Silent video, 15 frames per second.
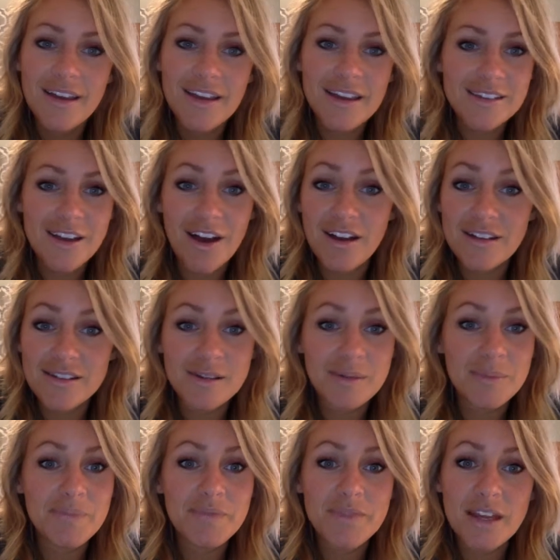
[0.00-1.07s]
it's
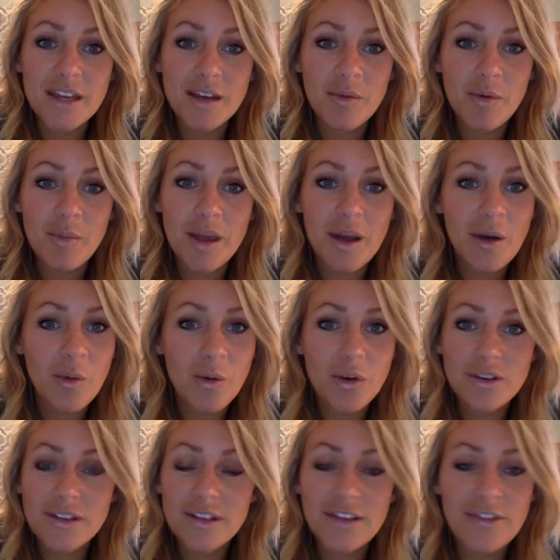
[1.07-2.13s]
awesome, and it will make a
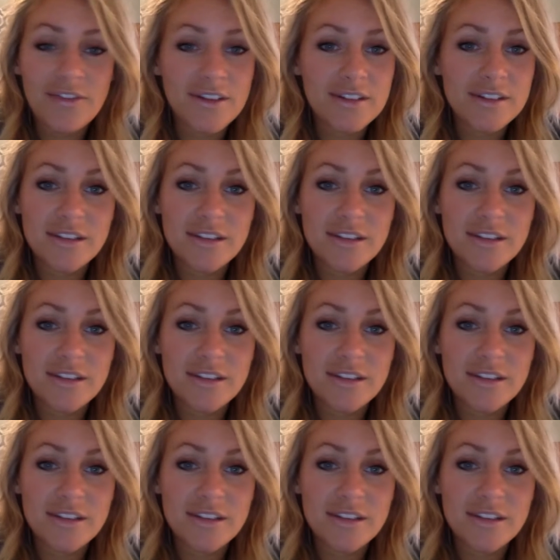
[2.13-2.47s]
world of difference,